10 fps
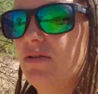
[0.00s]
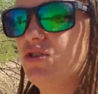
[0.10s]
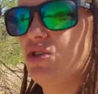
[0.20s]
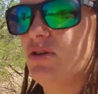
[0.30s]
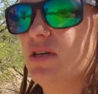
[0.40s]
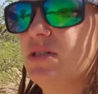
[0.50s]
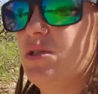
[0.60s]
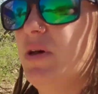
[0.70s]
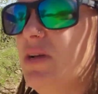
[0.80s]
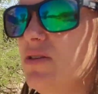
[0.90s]
jerk
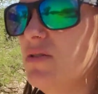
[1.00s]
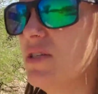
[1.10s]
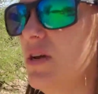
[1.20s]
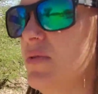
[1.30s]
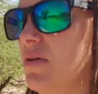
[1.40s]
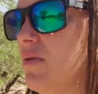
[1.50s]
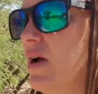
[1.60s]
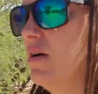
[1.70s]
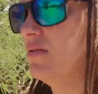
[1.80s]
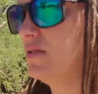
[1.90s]
inspectors coming
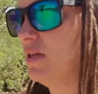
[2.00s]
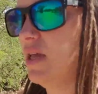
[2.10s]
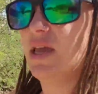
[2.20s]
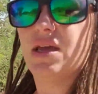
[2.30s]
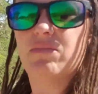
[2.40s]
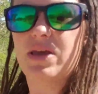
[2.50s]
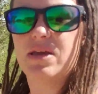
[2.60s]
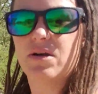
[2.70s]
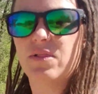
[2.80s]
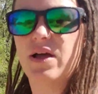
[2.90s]
around and
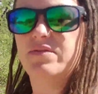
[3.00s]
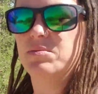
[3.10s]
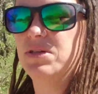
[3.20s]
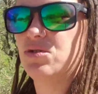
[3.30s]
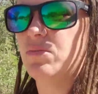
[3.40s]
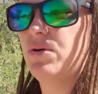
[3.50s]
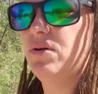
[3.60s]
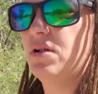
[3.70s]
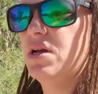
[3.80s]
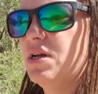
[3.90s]
making our lives
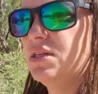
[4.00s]
miserable,